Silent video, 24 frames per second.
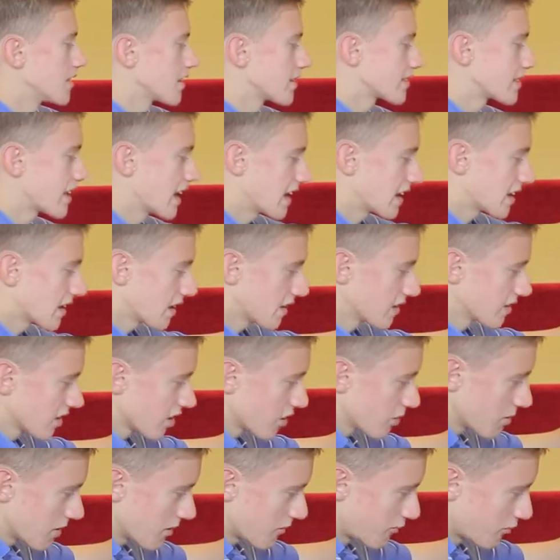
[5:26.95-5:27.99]
does take a
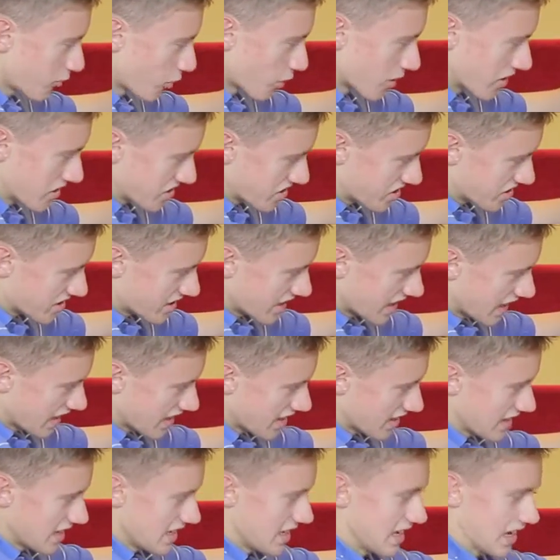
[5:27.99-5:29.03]
little bit of force to
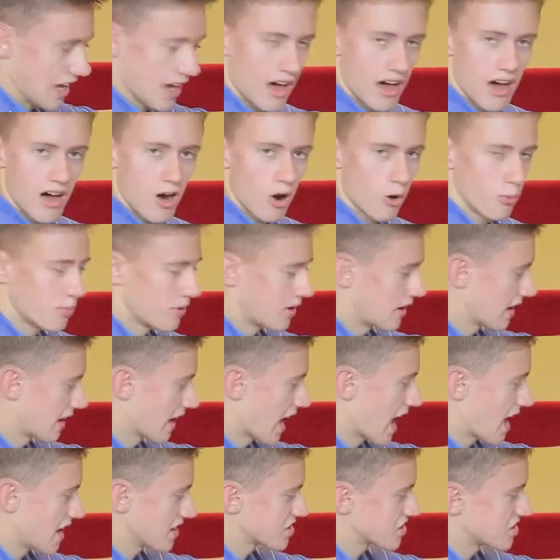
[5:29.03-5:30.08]
get the opening
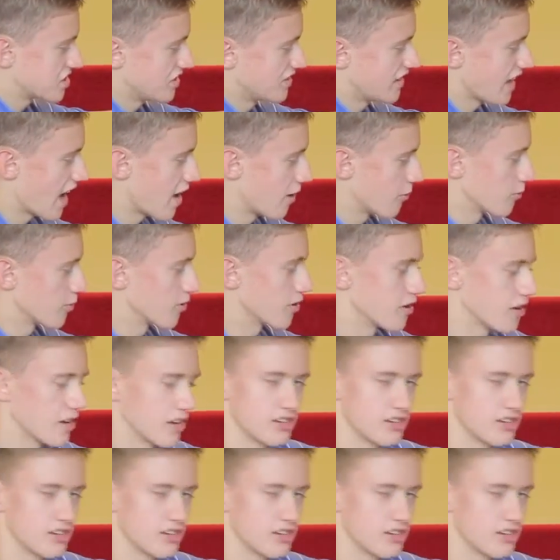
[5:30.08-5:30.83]
hatch downward,